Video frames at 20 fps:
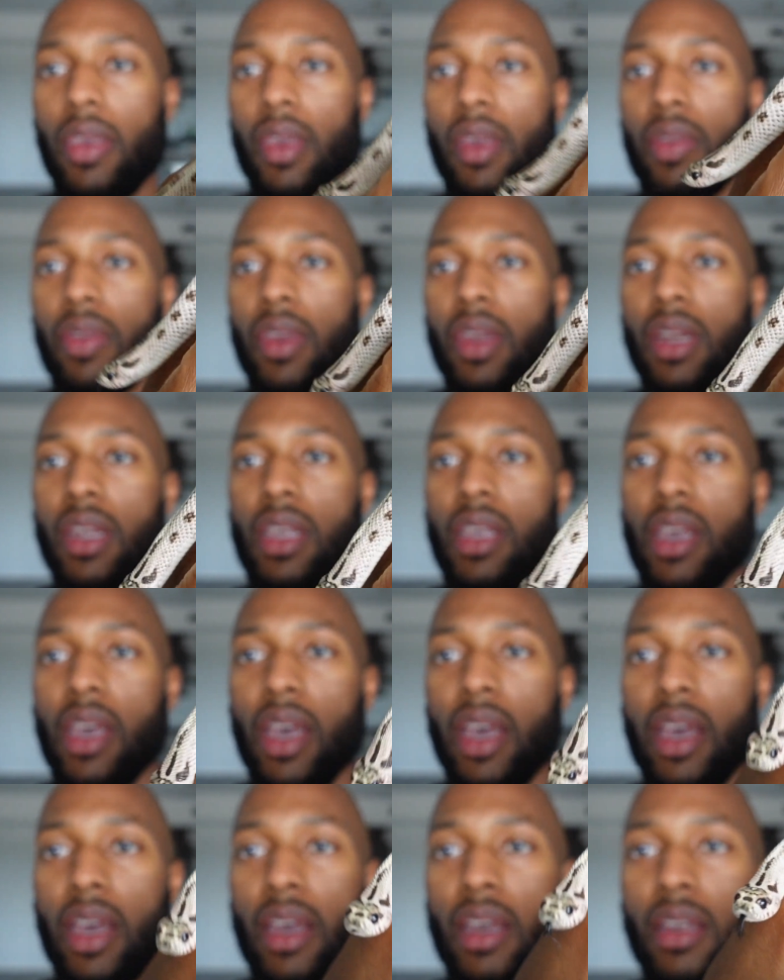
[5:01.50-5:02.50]
And then he
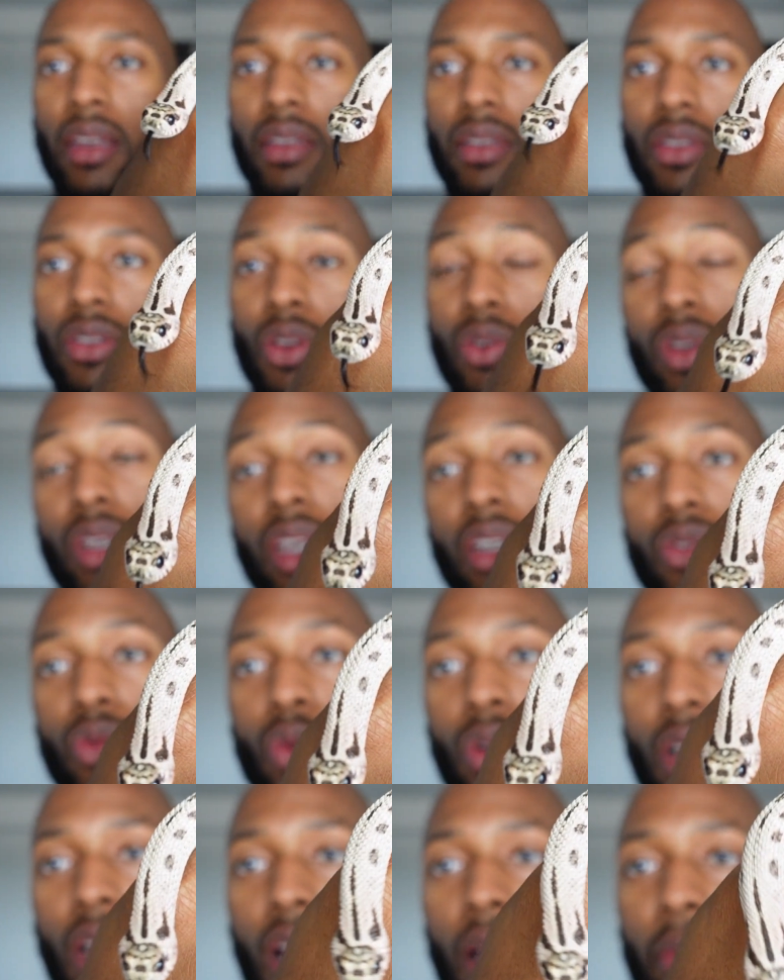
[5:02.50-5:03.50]
has
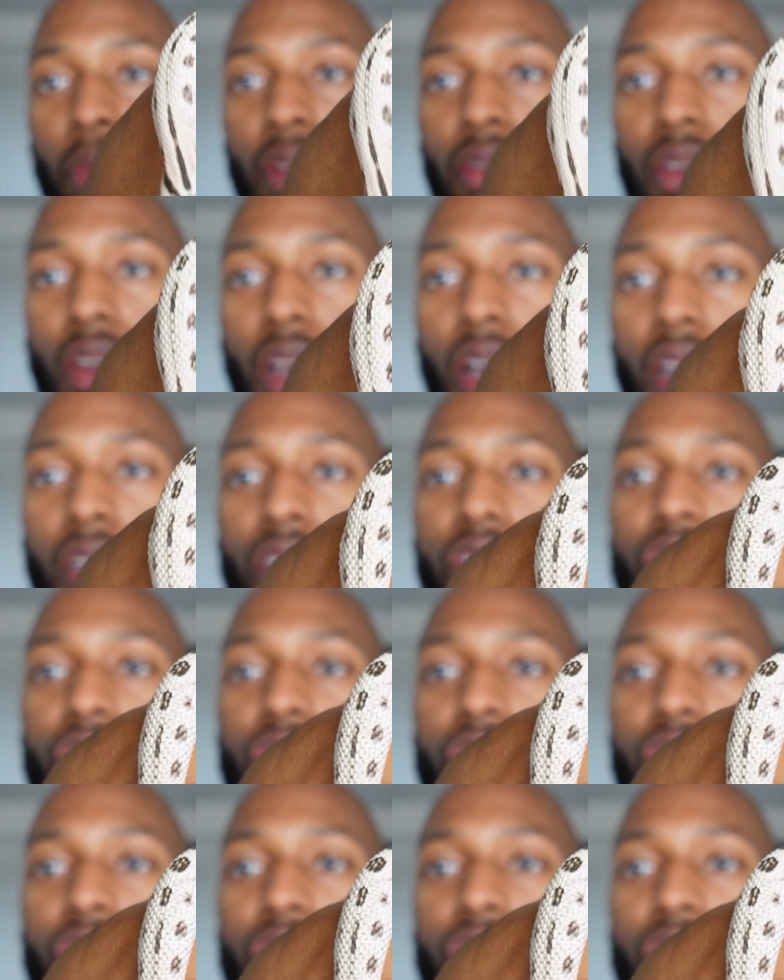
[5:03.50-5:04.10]
one copy of the Anaconda